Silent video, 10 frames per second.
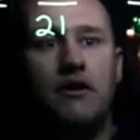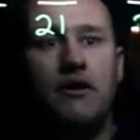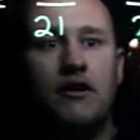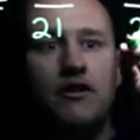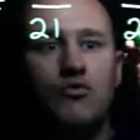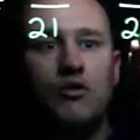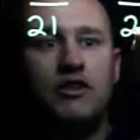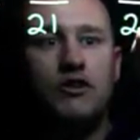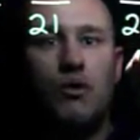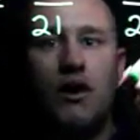and
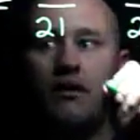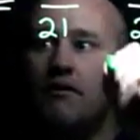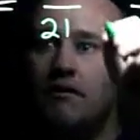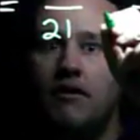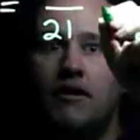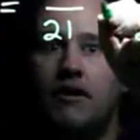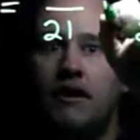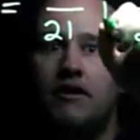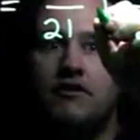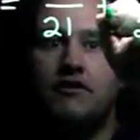21. And
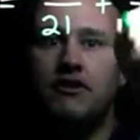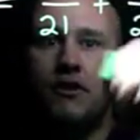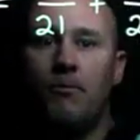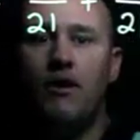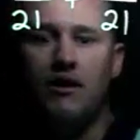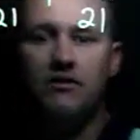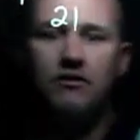this is still a plus.